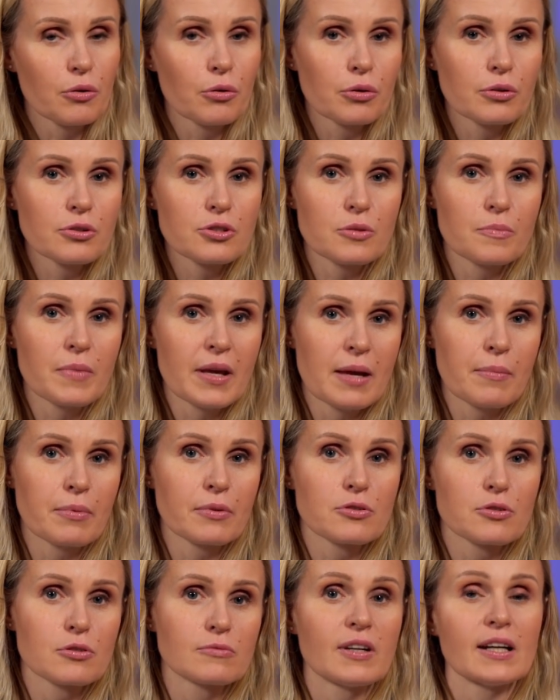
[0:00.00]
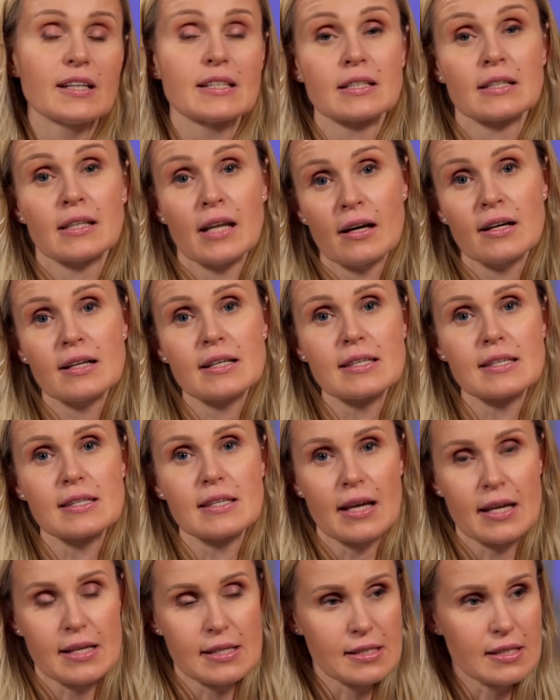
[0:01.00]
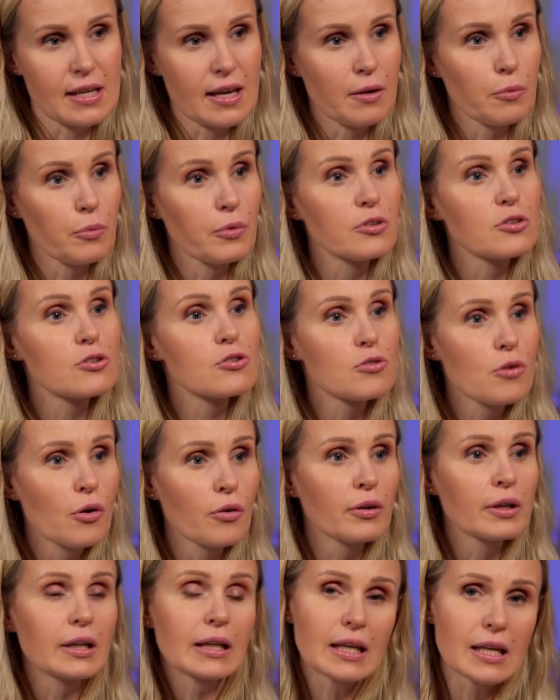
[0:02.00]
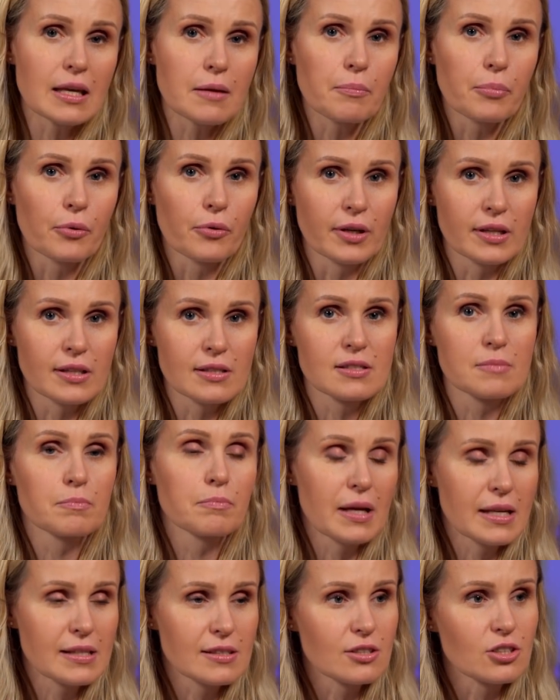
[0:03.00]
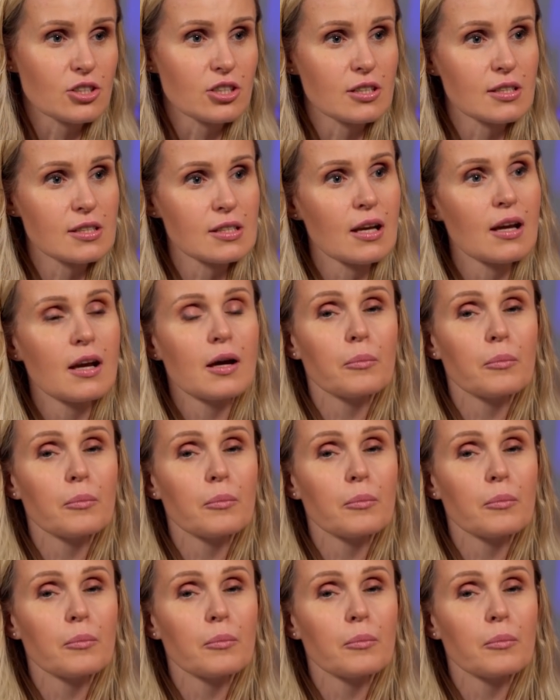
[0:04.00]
or to be able to write a nice essay with strong key points, messages,